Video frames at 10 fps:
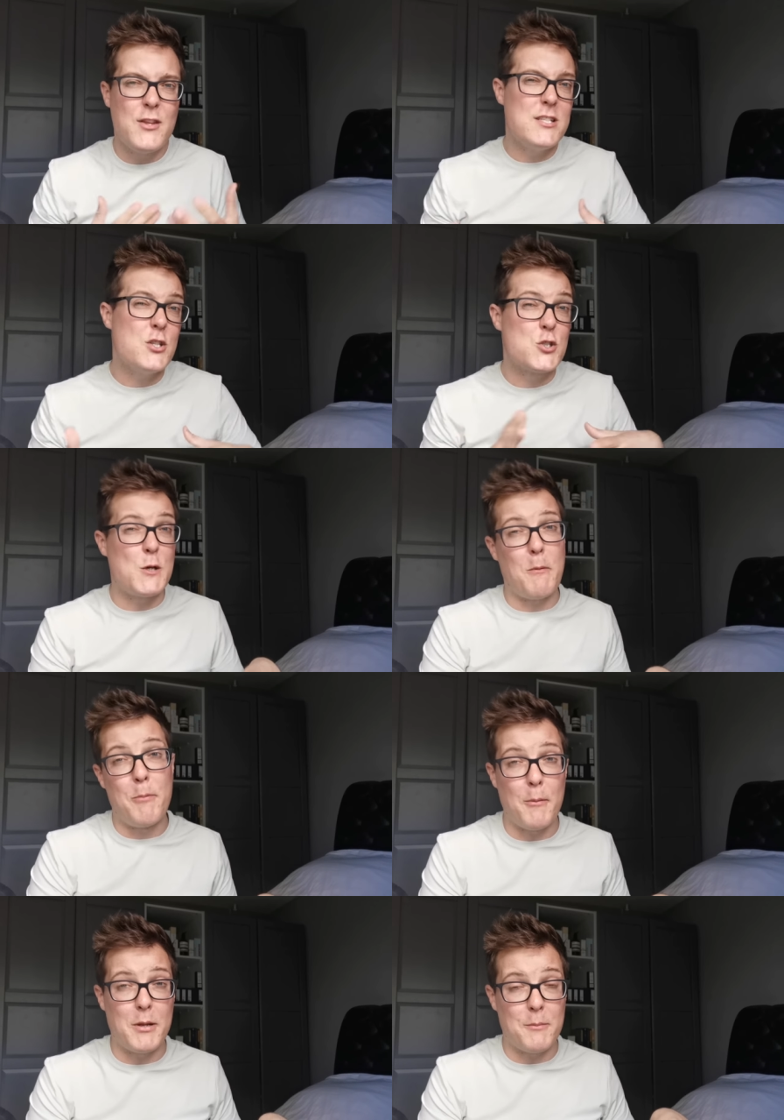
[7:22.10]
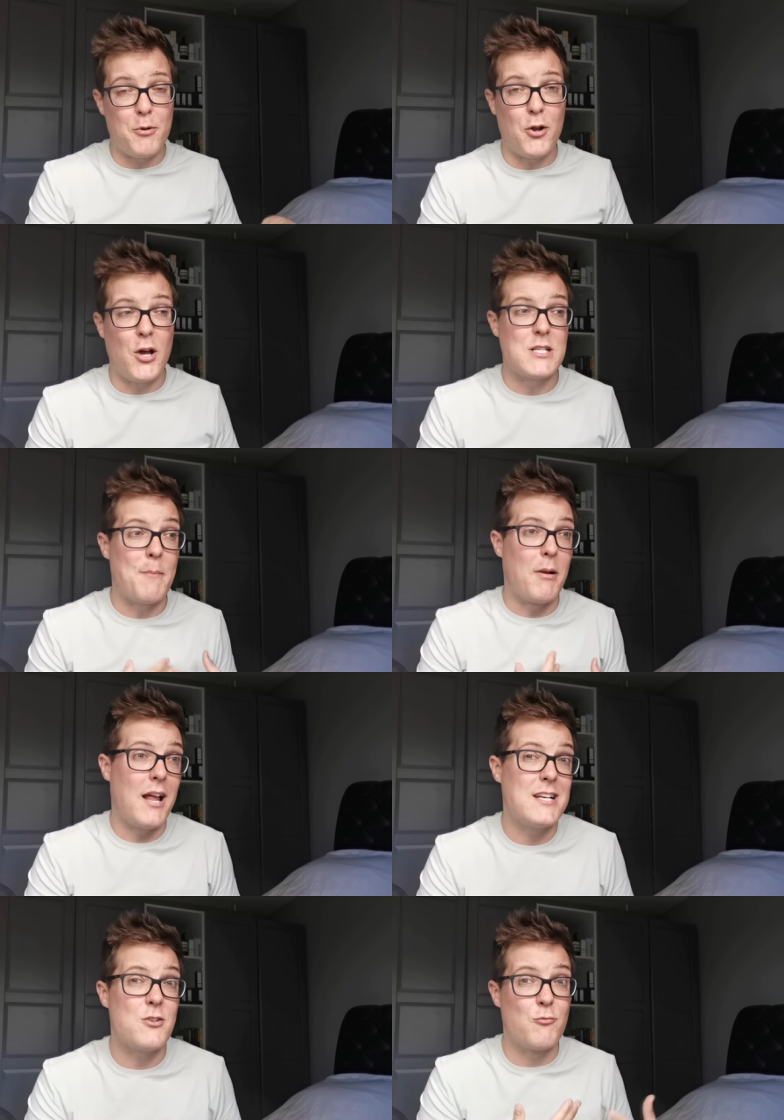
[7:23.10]
this is a super popular product,
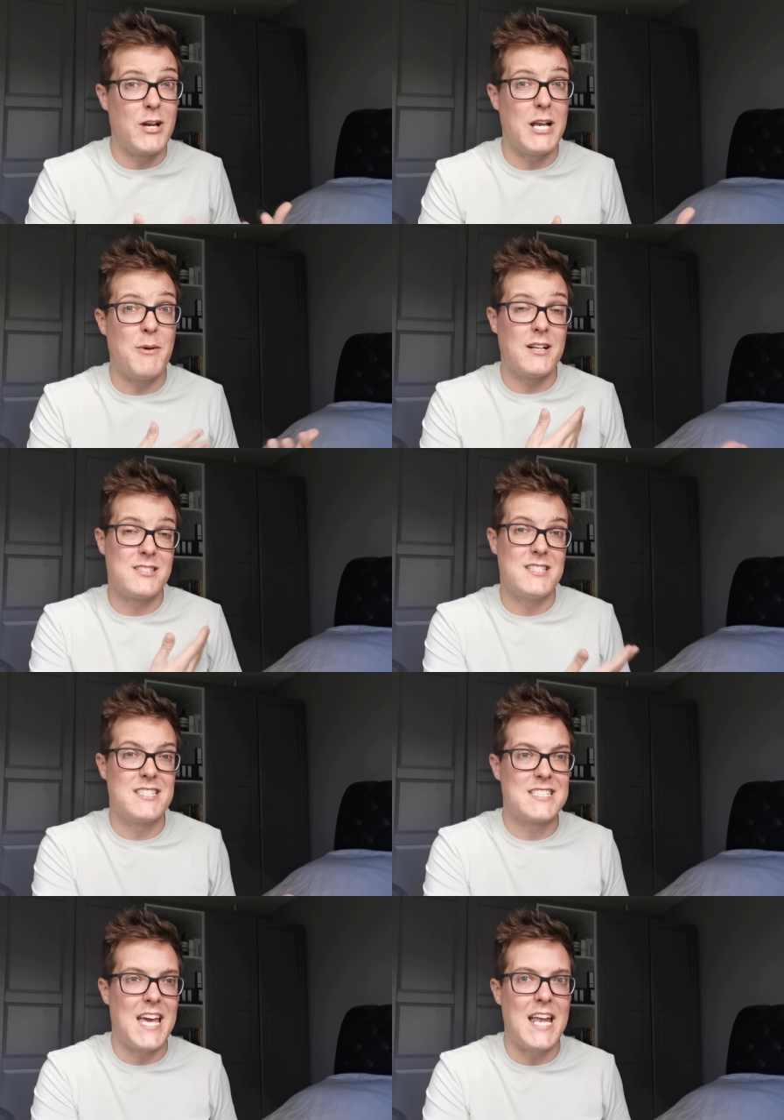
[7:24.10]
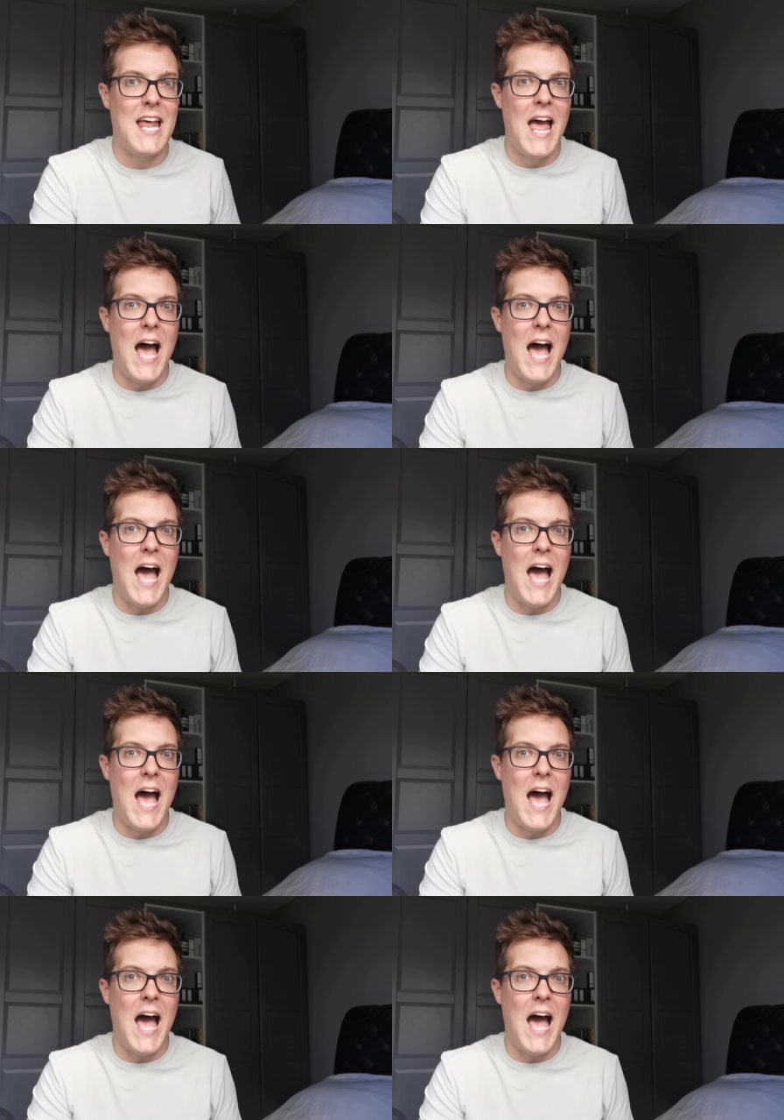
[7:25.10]
applies really well to the skin,